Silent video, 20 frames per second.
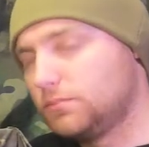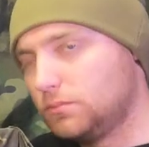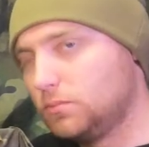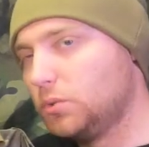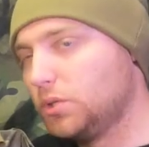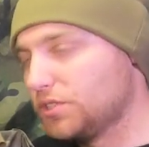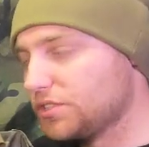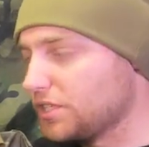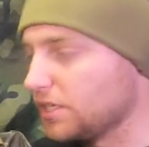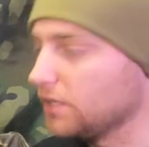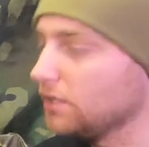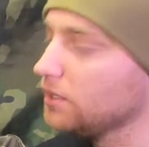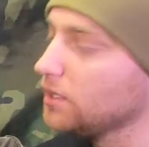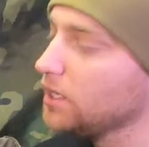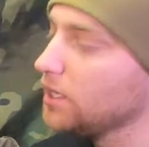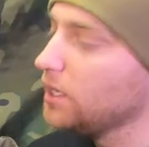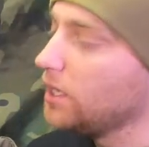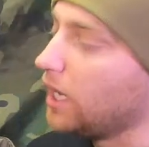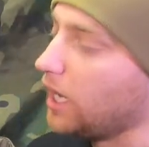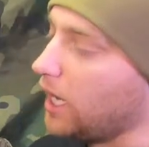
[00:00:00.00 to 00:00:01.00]
We'll see.
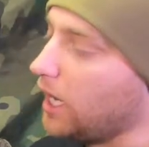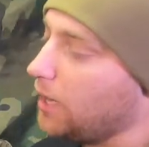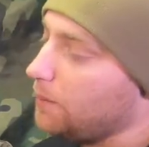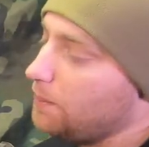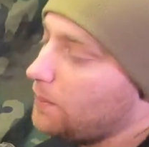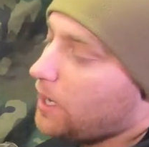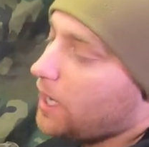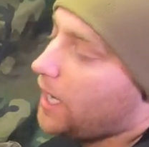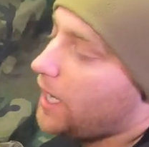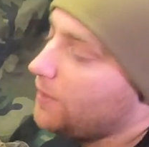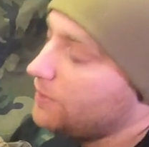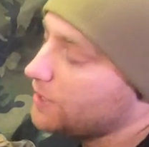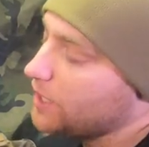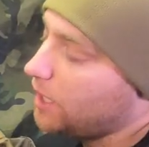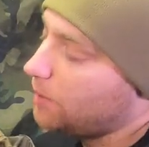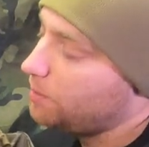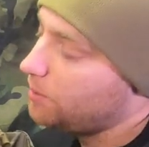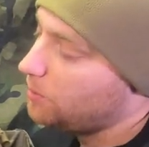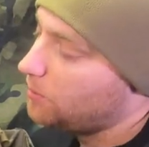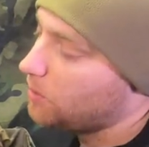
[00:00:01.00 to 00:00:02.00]
I have a
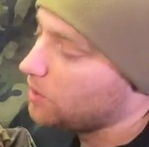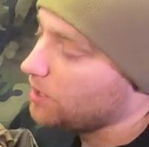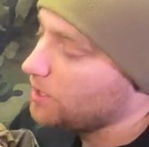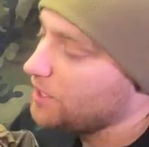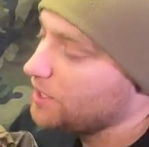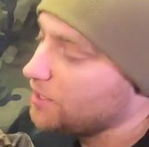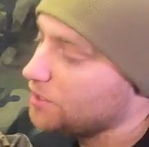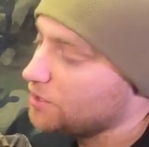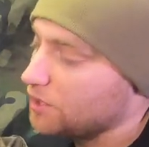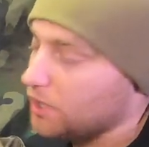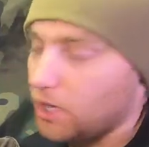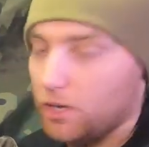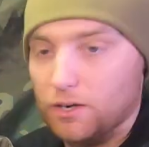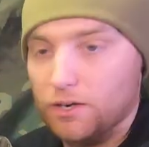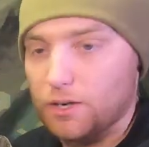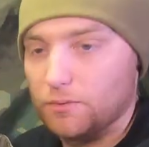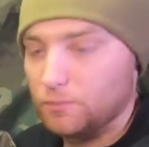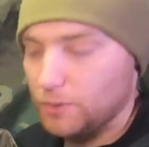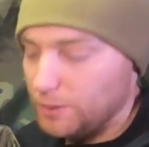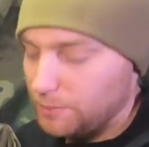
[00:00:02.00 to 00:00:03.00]
couple more of these
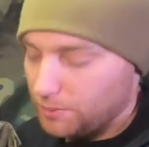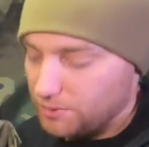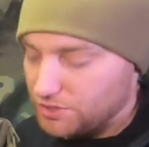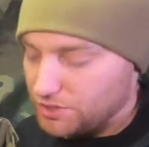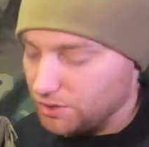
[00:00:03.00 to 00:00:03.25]
Reaper